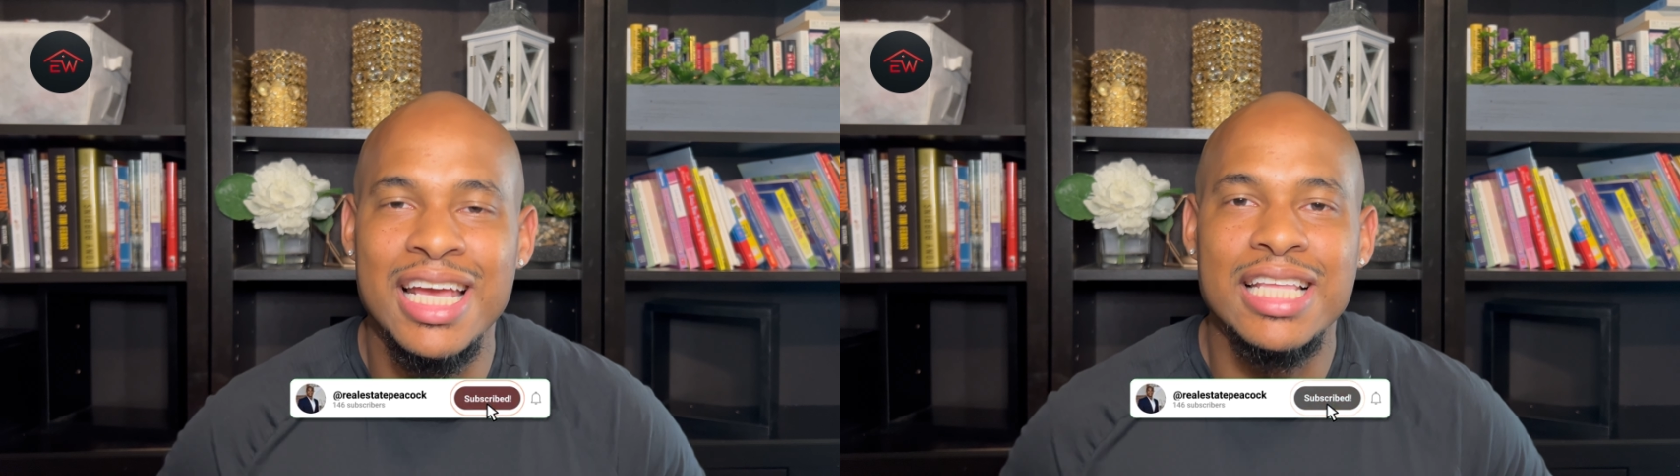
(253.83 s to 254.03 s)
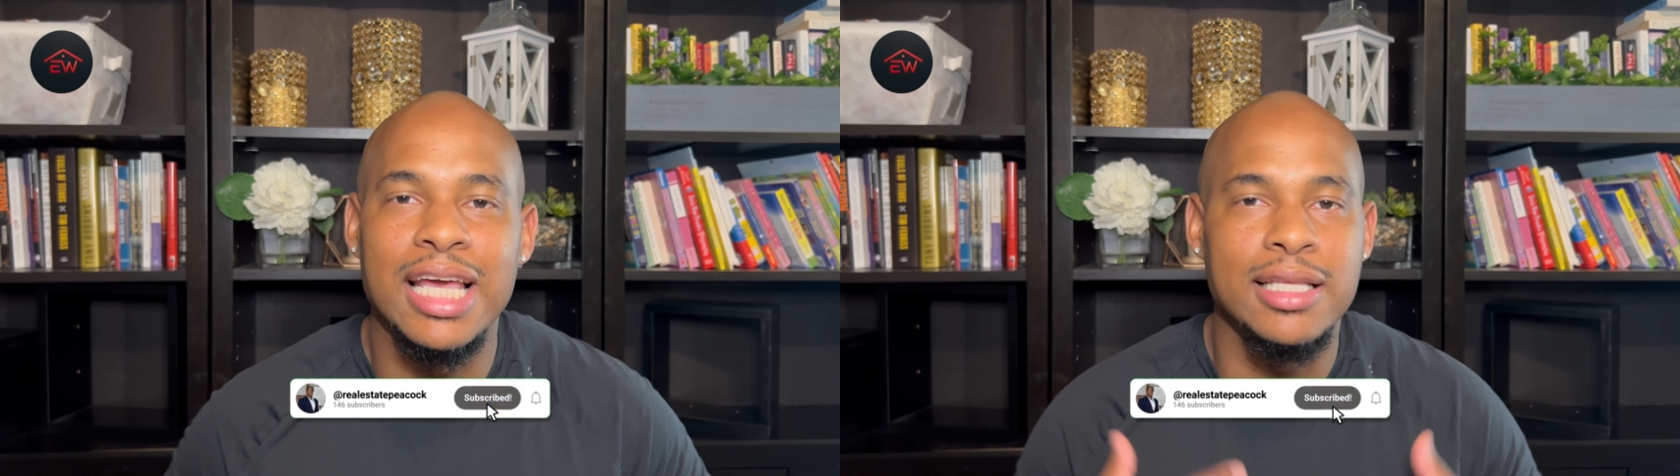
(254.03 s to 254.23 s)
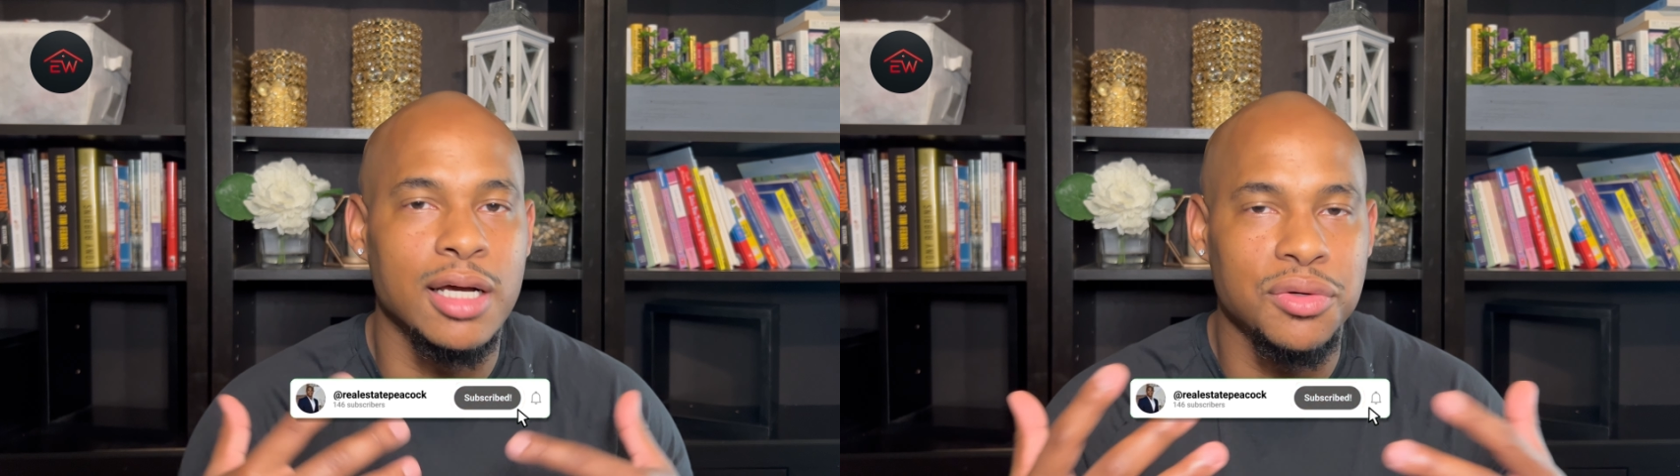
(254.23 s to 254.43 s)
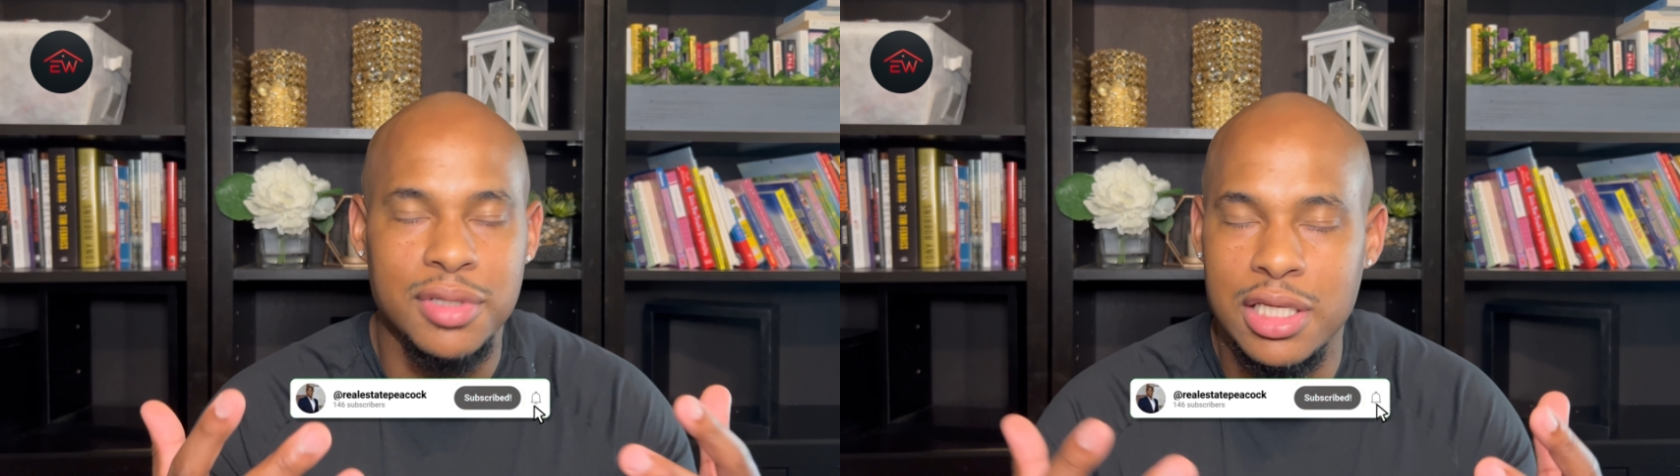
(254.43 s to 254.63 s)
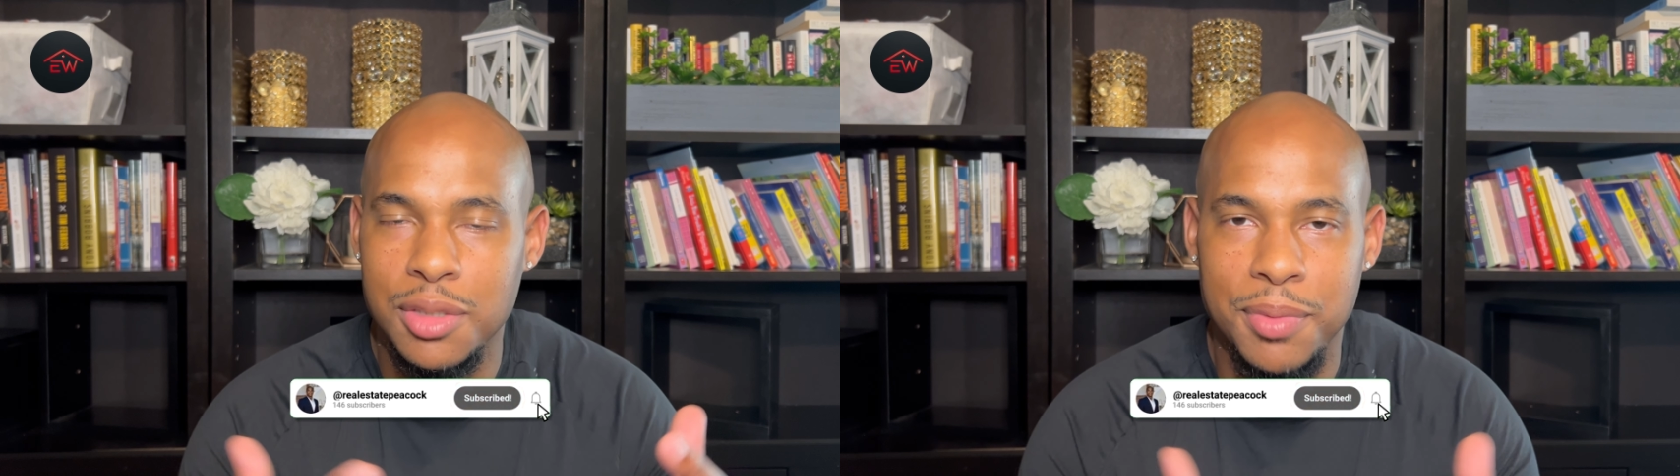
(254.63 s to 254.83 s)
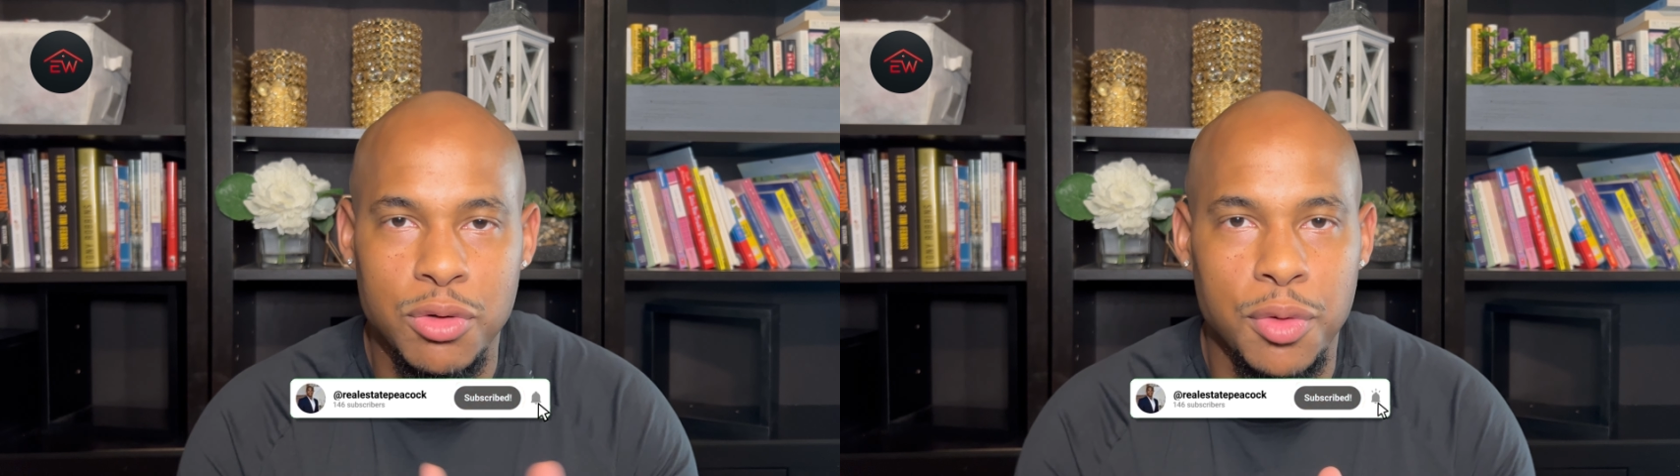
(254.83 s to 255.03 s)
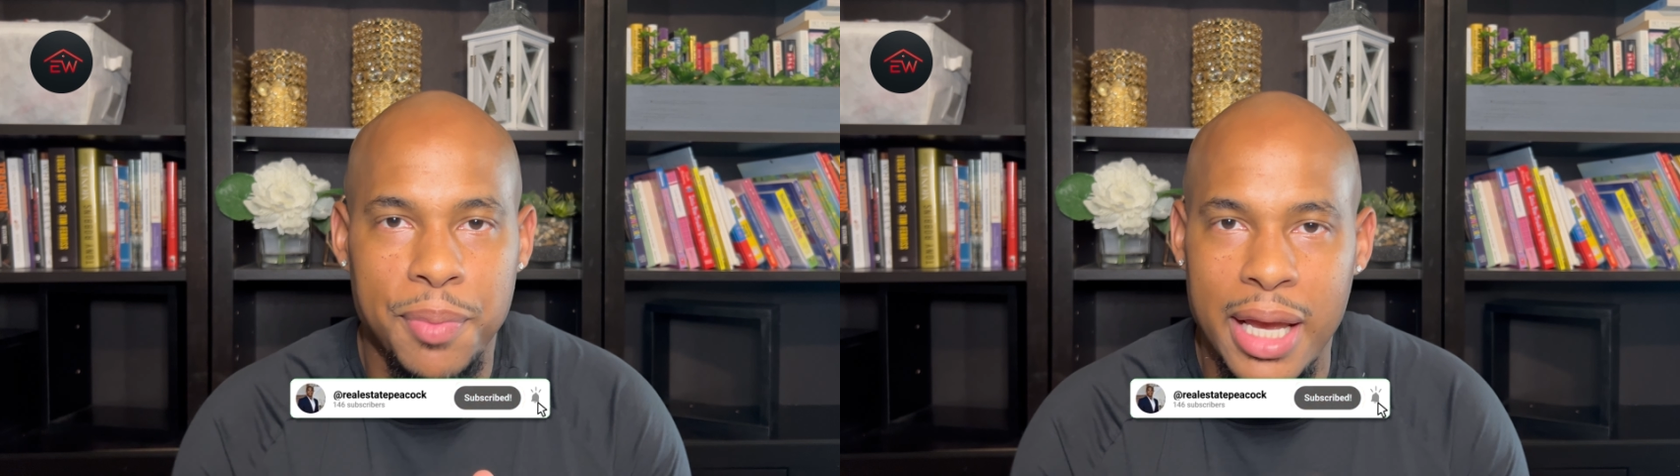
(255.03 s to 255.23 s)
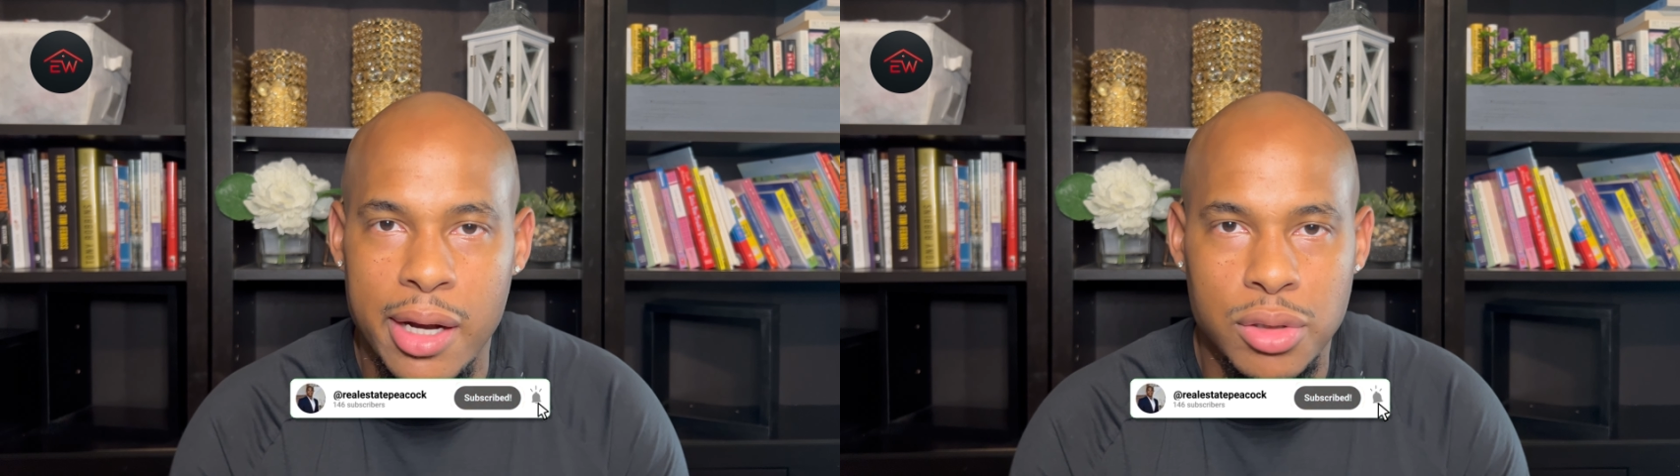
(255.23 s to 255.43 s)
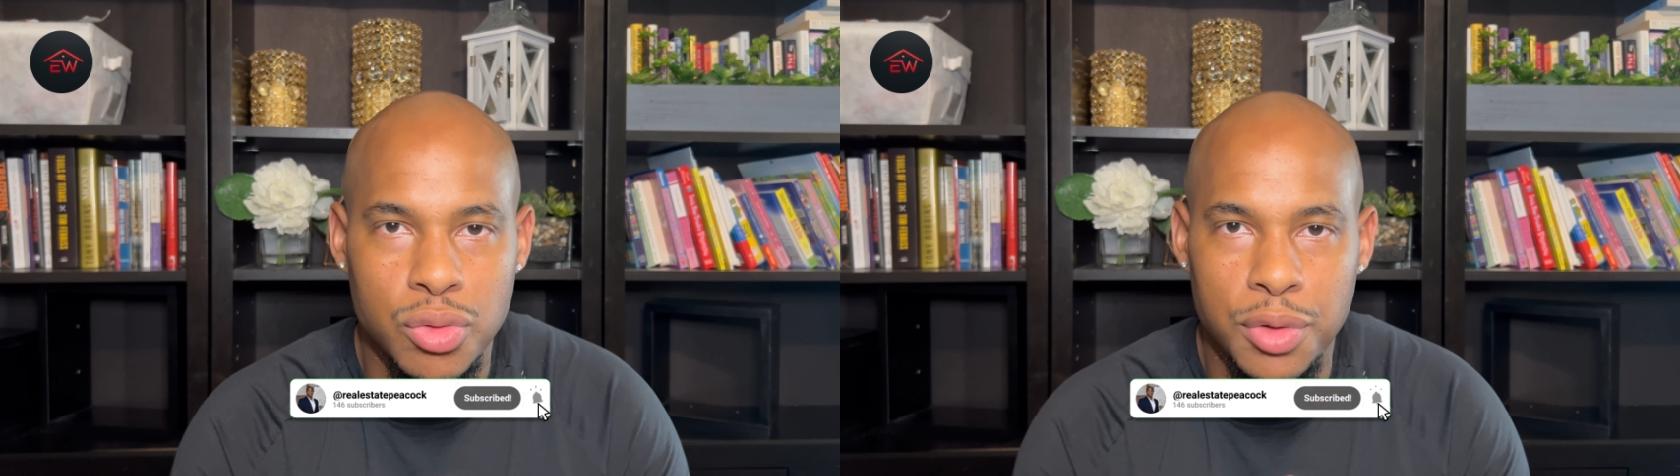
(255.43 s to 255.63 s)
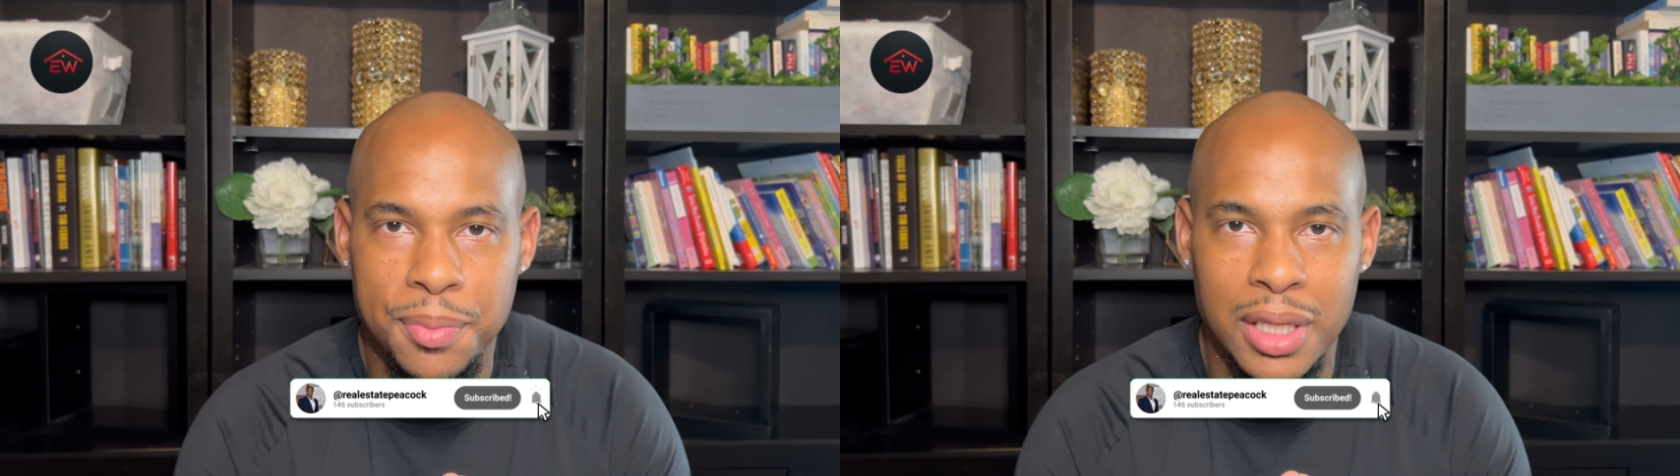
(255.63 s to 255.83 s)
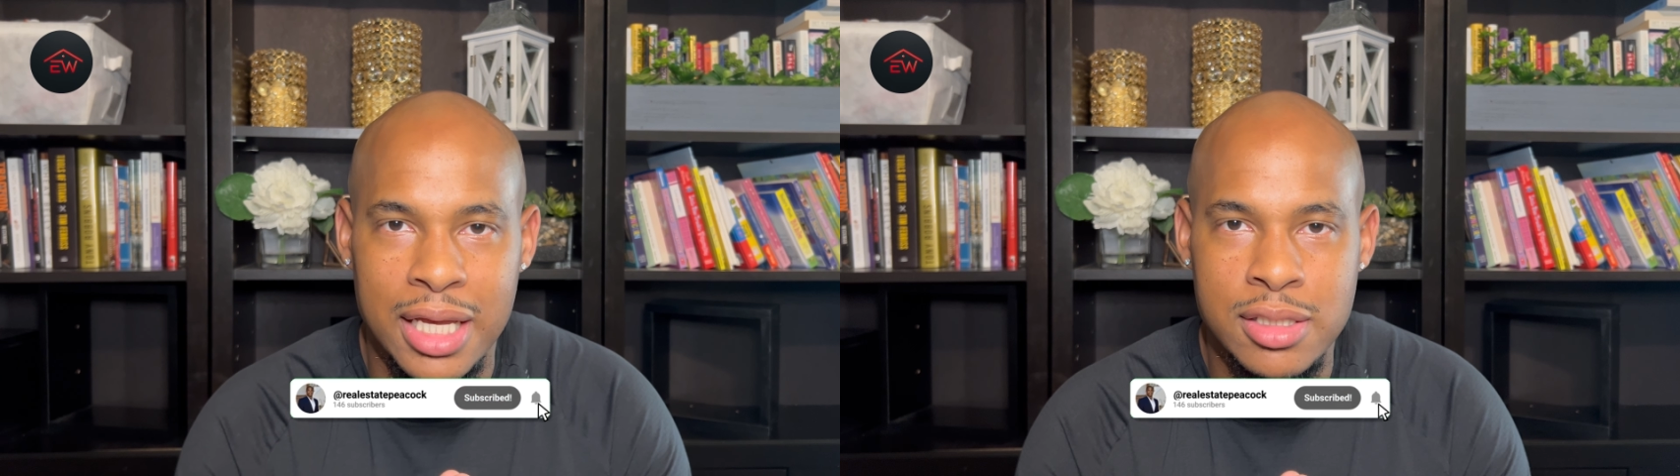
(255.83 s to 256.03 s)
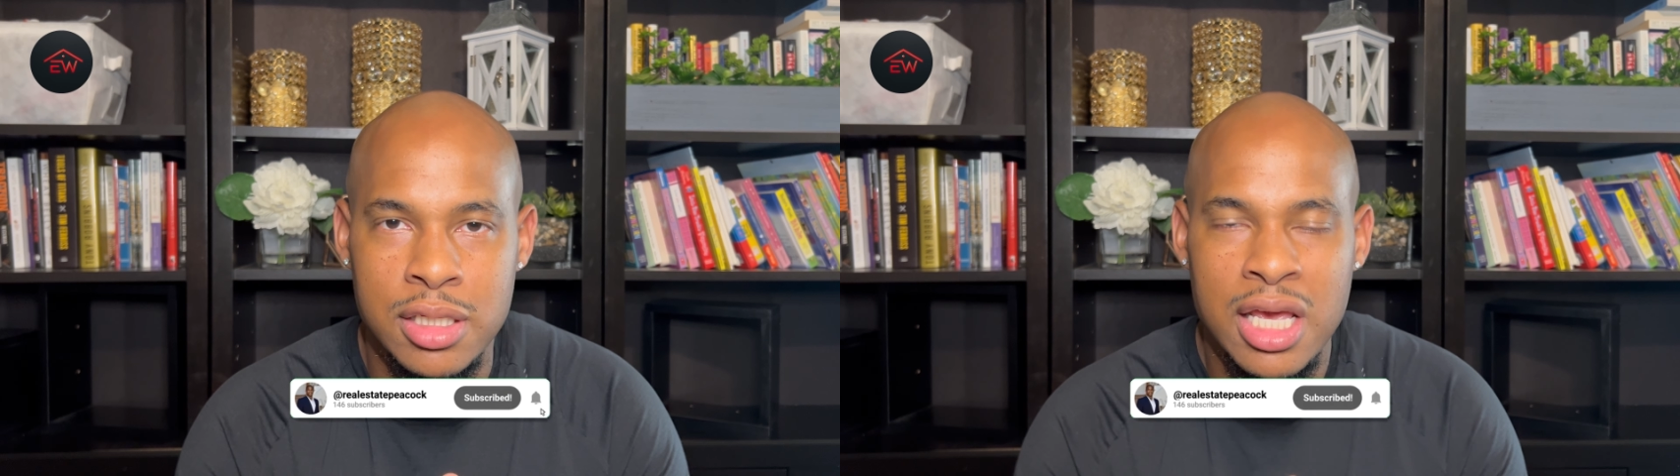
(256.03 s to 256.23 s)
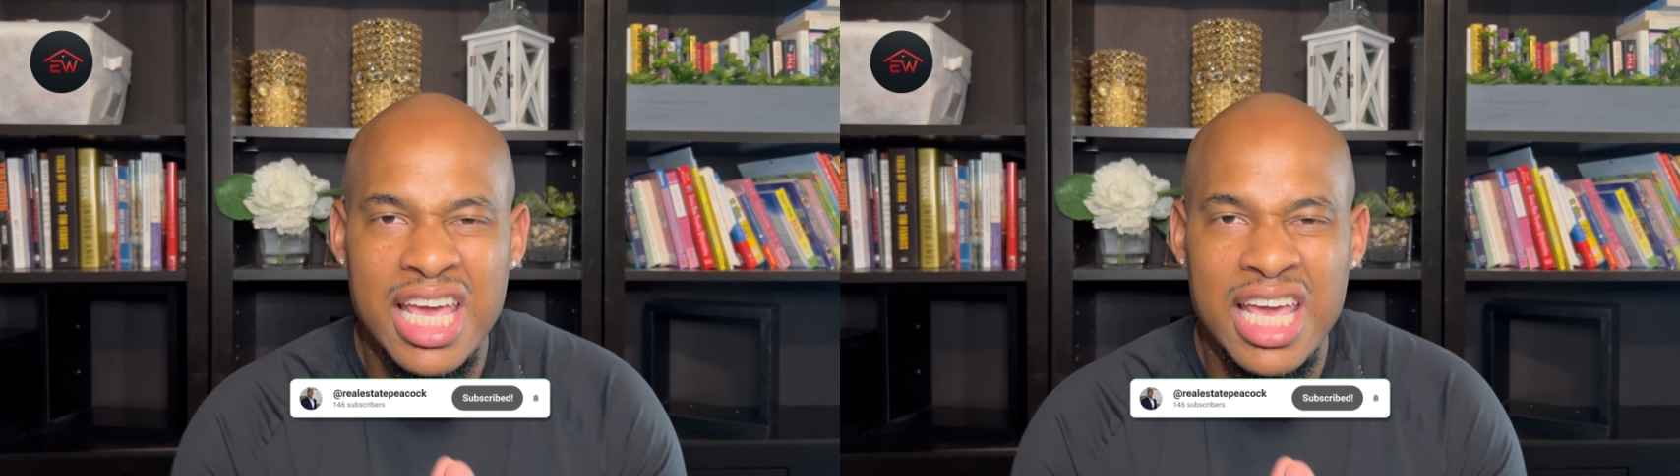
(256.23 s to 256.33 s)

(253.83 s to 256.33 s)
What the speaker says: They don't need to be repaired or replaced.